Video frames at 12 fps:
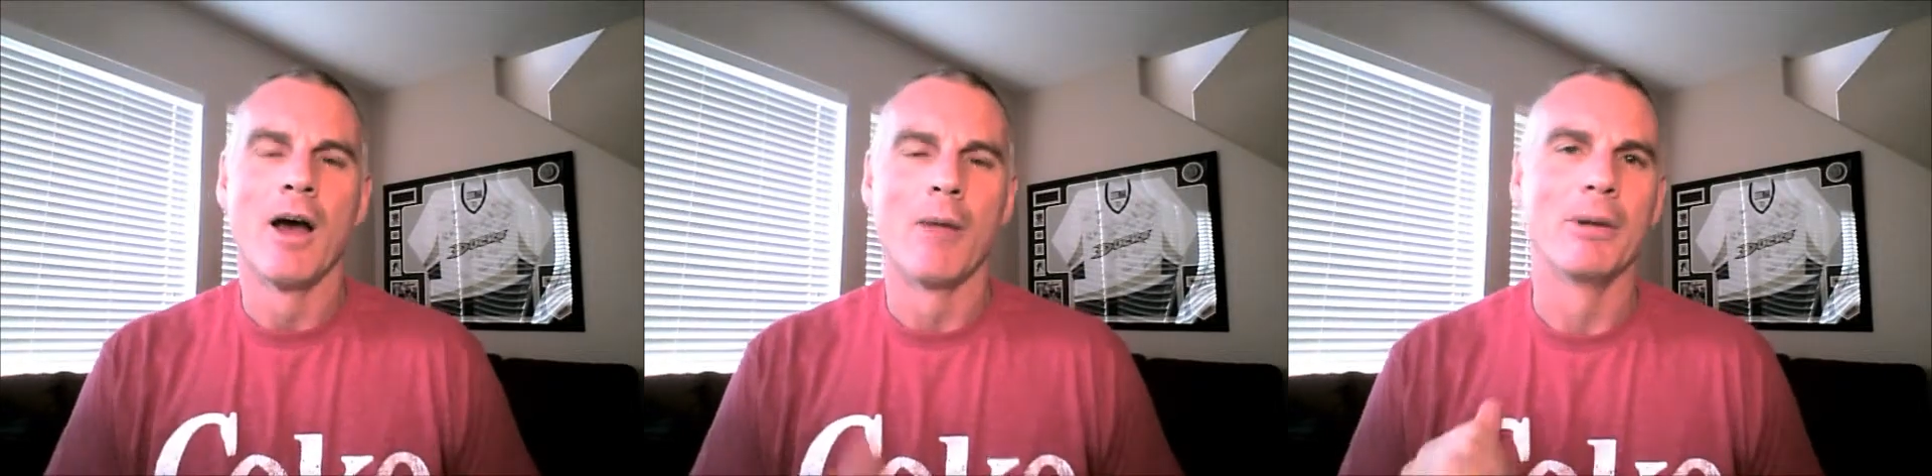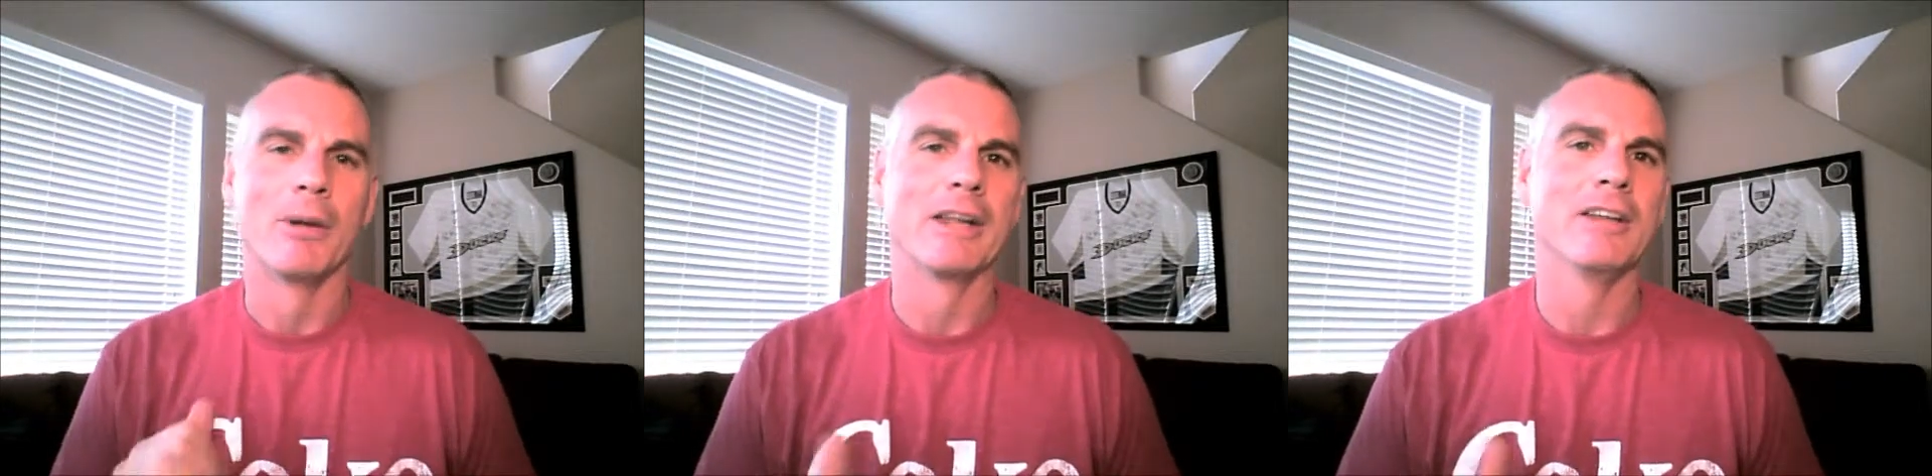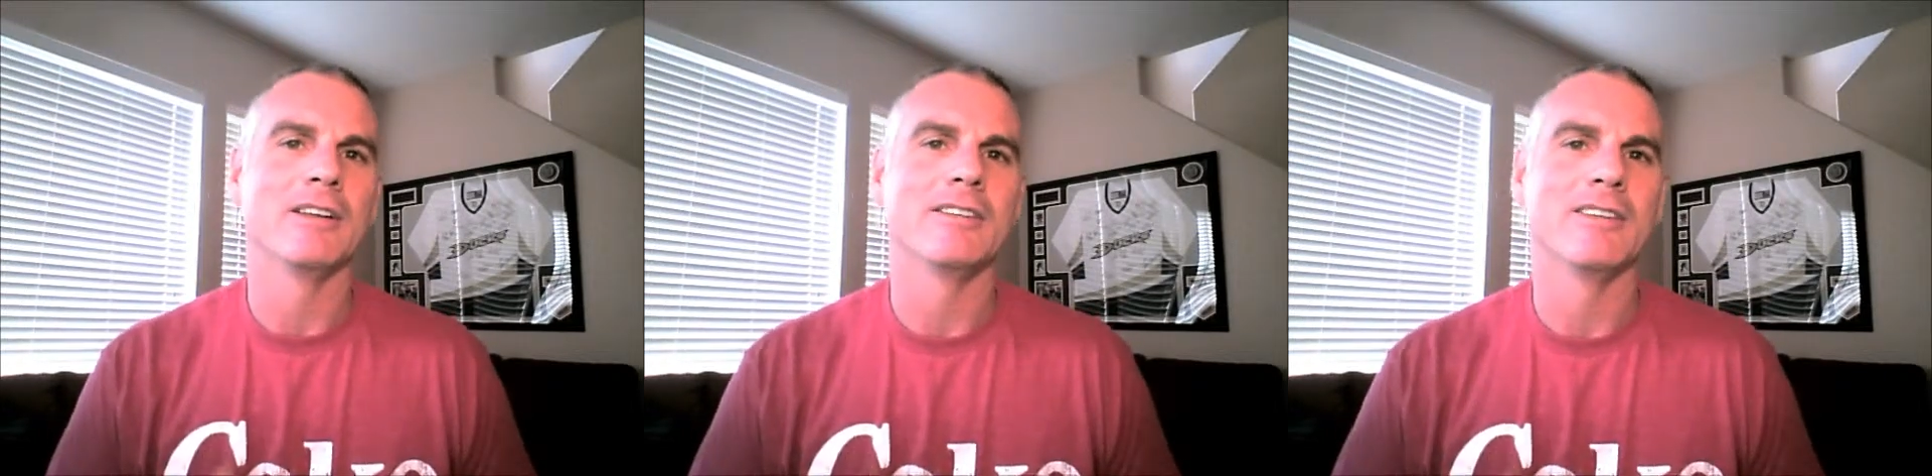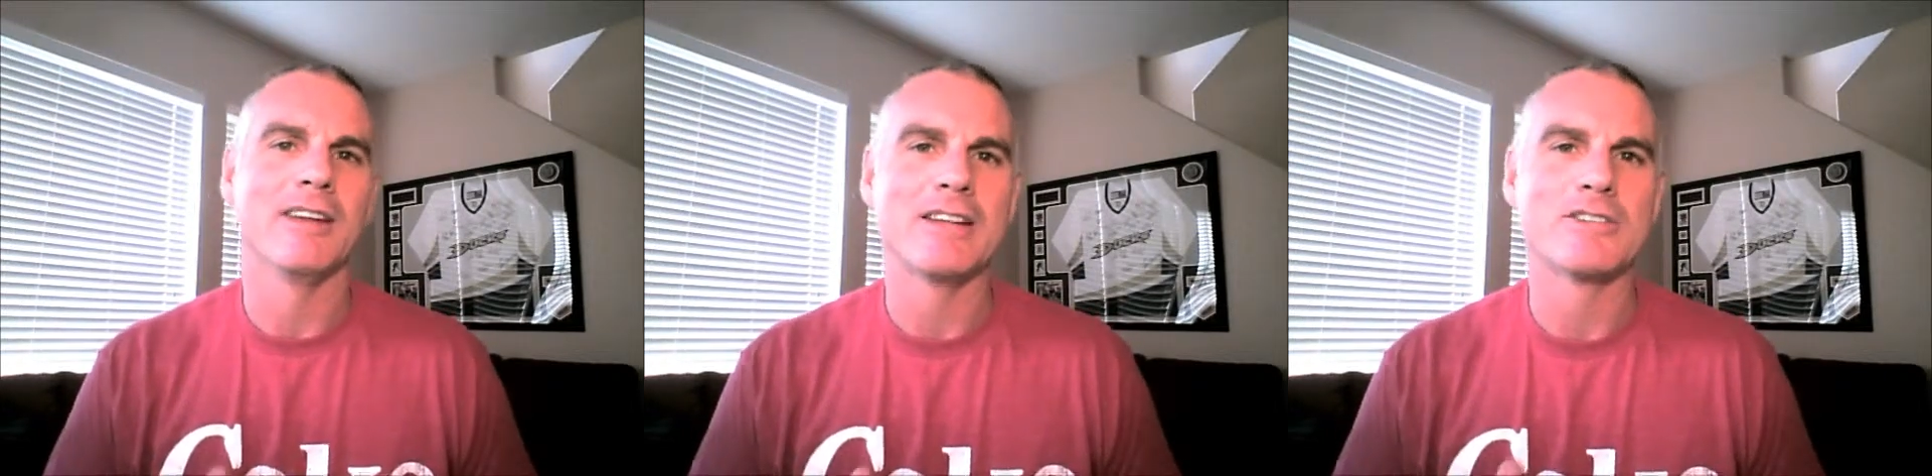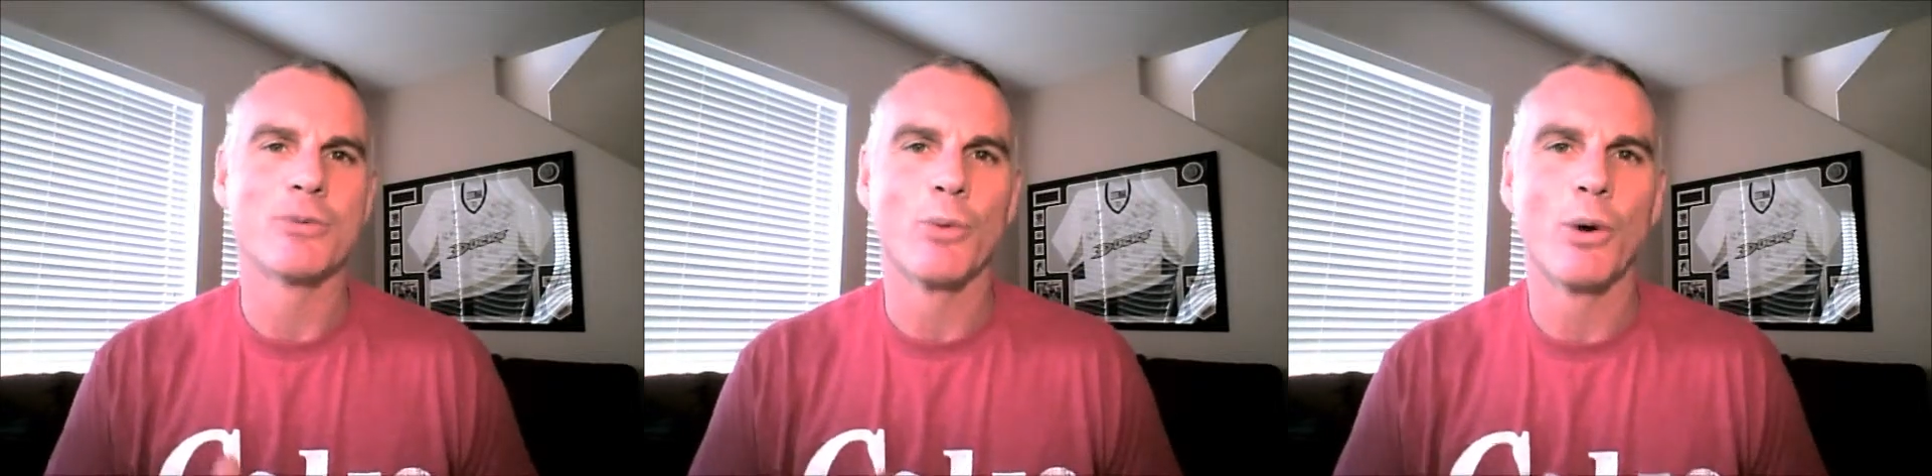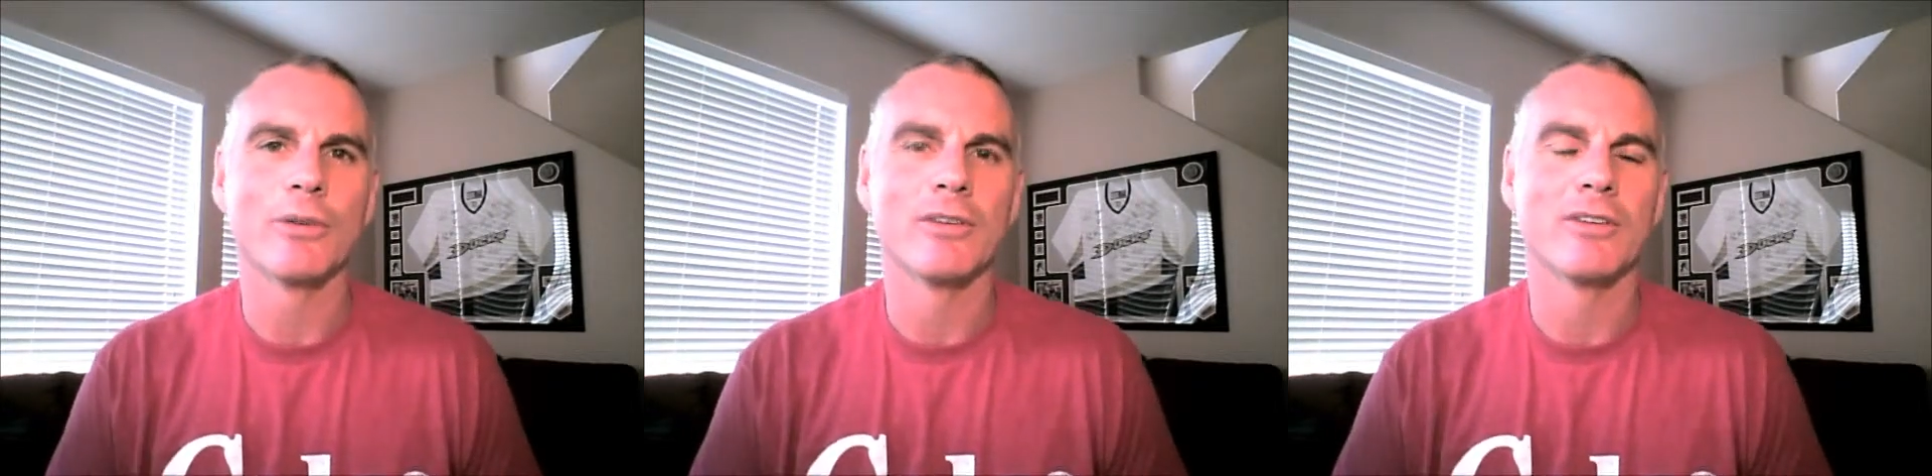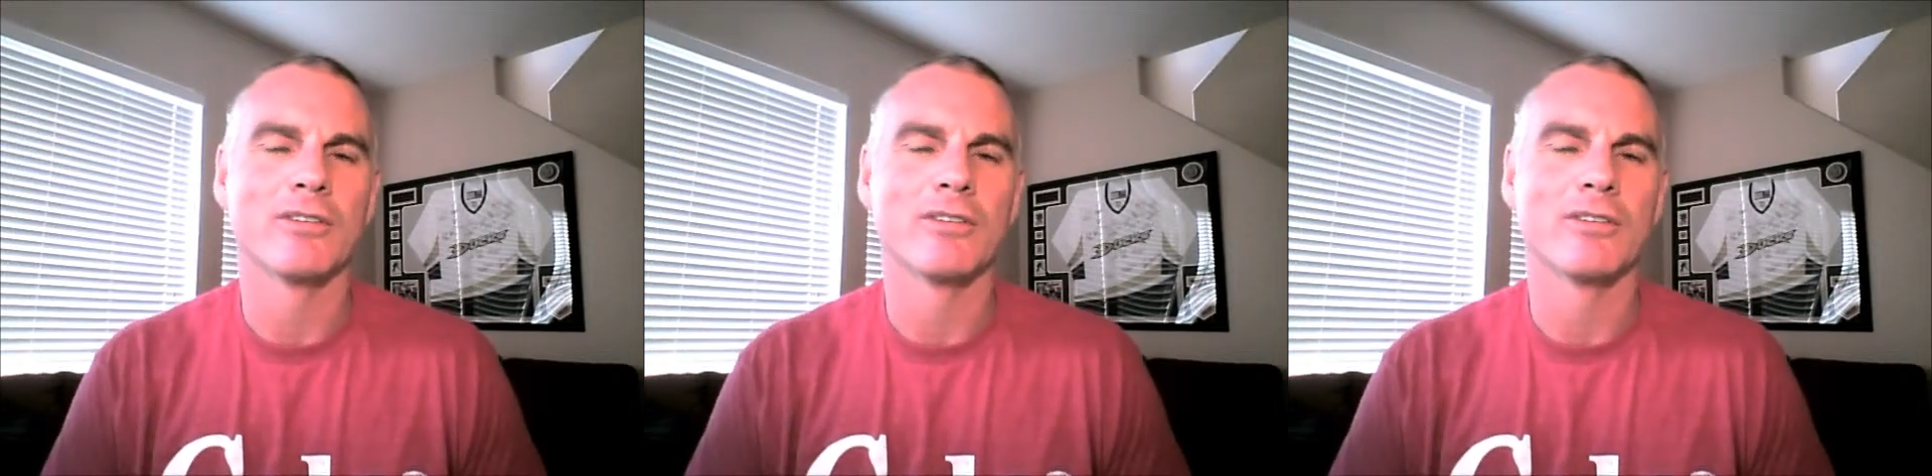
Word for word: I'm bringing you today's quote.